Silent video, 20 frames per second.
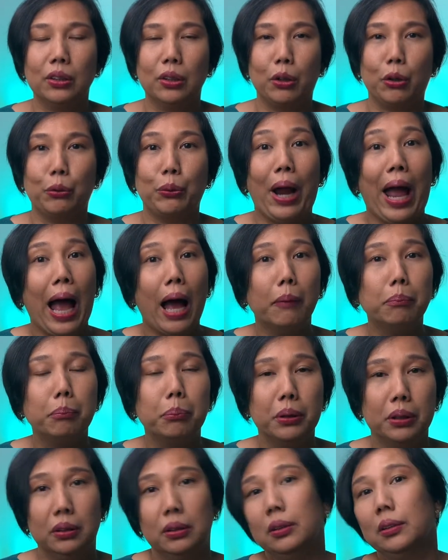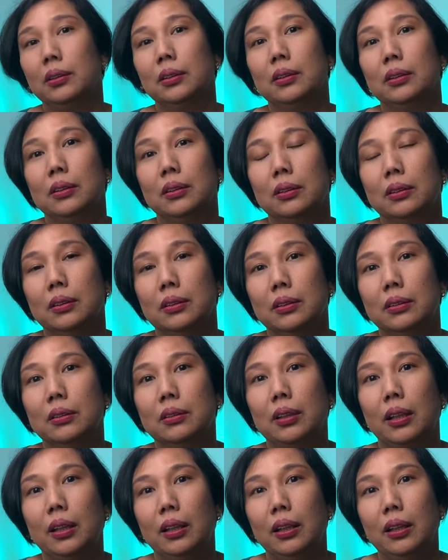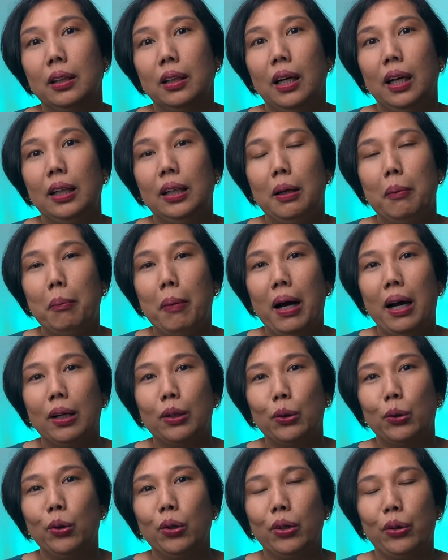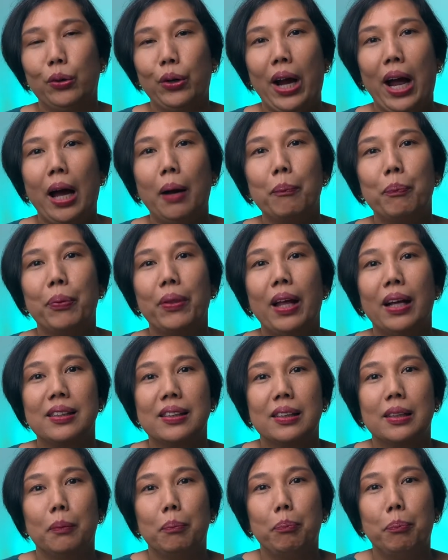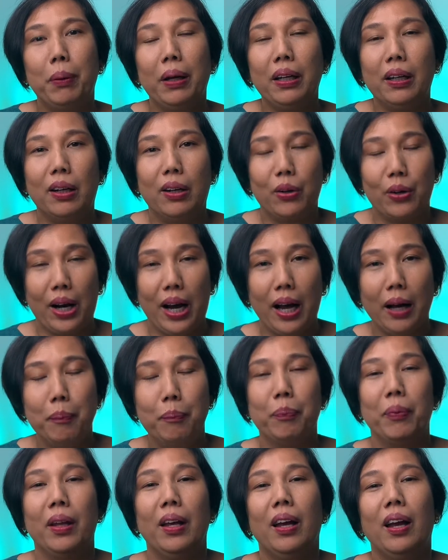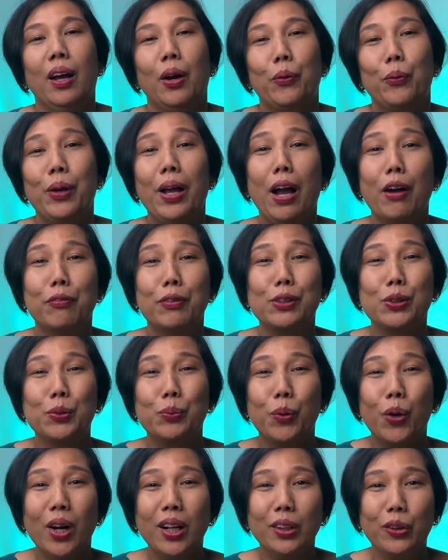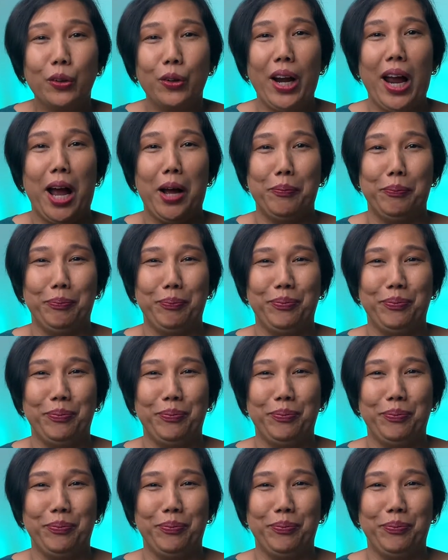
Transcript: crab. Okay, alimango, crab. That's the big crab. We have a small crab.